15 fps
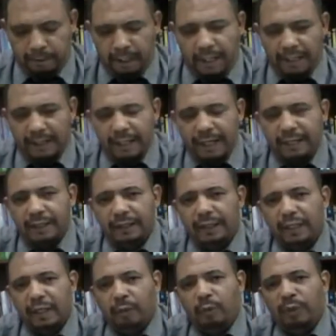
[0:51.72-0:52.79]
And then
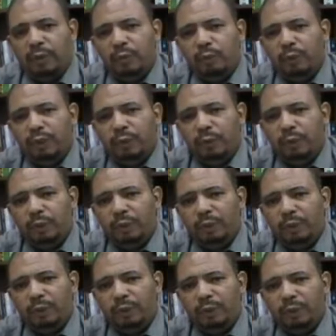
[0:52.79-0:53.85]
when
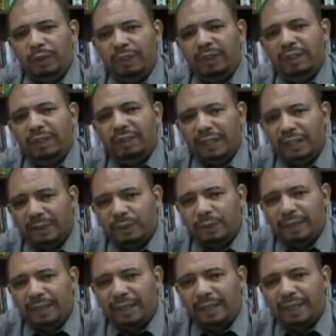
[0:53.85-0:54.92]
we're done
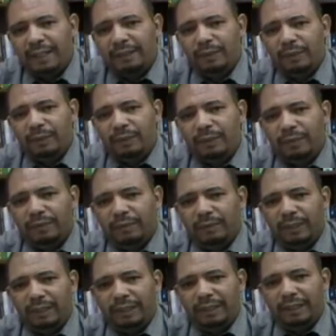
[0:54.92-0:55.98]
with that,
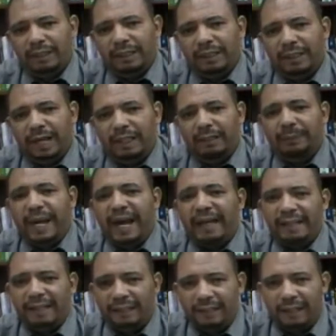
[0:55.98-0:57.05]
with the
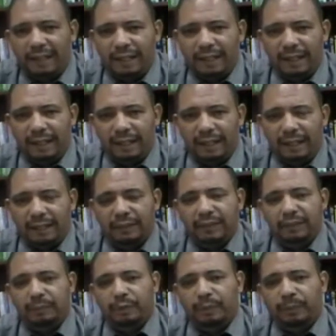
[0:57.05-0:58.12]
unpacking the
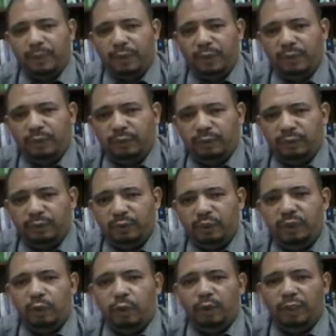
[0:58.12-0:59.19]
concept of point of view
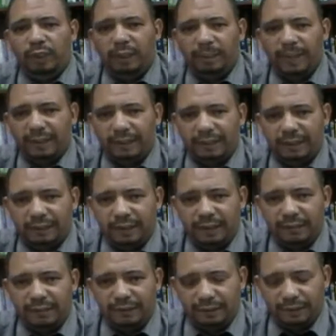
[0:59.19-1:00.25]
and talking about its
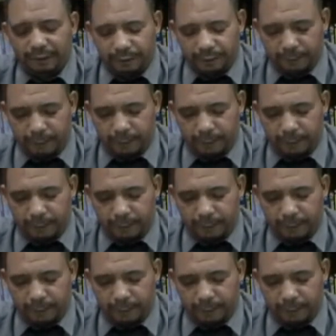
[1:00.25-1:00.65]
different